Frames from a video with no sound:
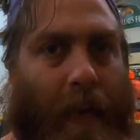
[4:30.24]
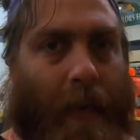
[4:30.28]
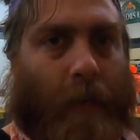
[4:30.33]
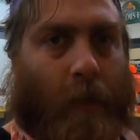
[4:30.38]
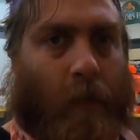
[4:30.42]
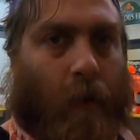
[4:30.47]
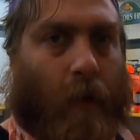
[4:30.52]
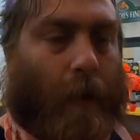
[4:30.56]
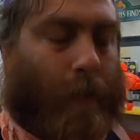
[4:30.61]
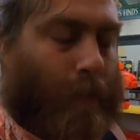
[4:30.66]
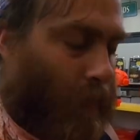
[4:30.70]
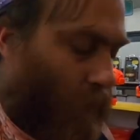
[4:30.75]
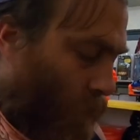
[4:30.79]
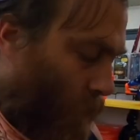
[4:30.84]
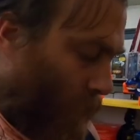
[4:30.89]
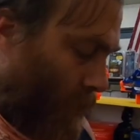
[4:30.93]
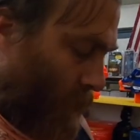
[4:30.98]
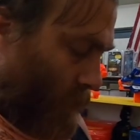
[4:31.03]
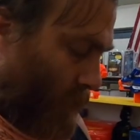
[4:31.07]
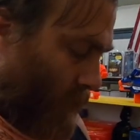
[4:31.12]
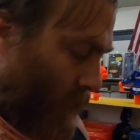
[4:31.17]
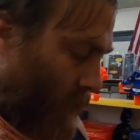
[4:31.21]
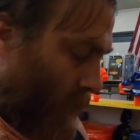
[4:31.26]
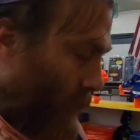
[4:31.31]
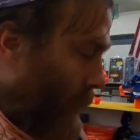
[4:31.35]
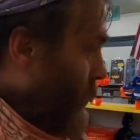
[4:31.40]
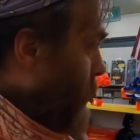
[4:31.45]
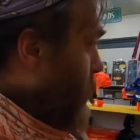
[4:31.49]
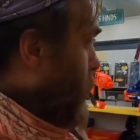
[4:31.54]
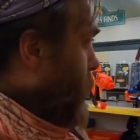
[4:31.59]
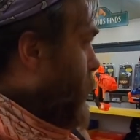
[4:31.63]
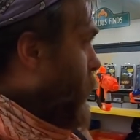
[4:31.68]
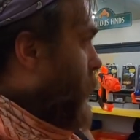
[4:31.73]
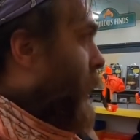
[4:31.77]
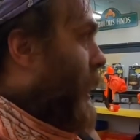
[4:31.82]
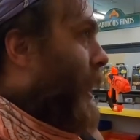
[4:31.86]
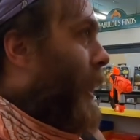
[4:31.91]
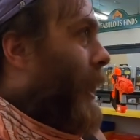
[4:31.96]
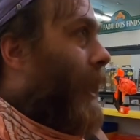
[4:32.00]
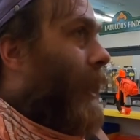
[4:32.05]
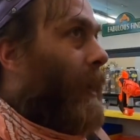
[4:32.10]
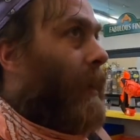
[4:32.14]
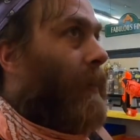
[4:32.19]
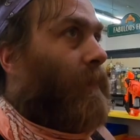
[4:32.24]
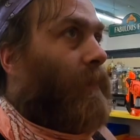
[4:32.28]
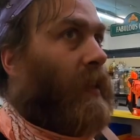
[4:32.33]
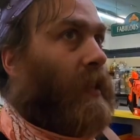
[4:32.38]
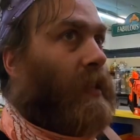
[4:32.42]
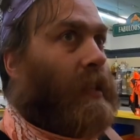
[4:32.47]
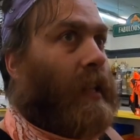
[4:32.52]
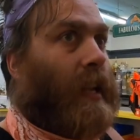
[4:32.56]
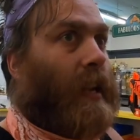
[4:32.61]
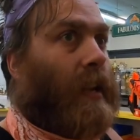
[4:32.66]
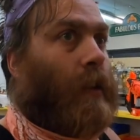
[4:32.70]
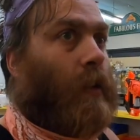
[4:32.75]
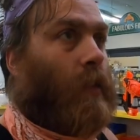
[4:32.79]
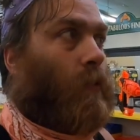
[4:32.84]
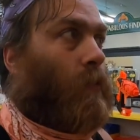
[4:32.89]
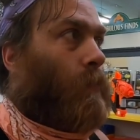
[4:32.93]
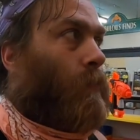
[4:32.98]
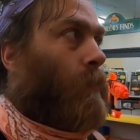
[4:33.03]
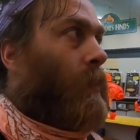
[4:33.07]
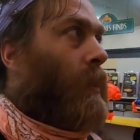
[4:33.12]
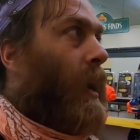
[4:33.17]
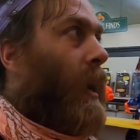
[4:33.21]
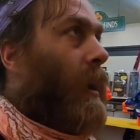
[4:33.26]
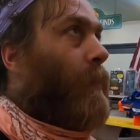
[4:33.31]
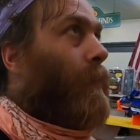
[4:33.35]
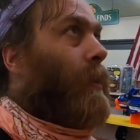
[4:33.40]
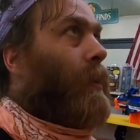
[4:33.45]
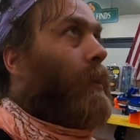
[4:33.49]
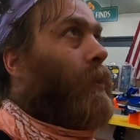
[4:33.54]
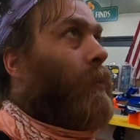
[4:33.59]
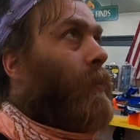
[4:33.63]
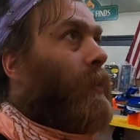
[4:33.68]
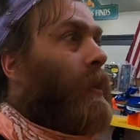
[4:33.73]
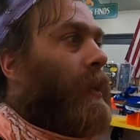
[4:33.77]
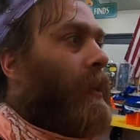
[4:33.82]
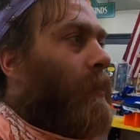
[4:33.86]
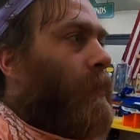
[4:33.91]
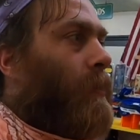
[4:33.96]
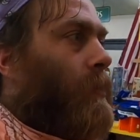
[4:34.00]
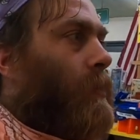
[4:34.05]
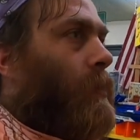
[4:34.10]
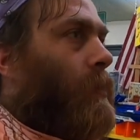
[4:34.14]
it got dropped or what, but I can fix that at home. Can't really do it here,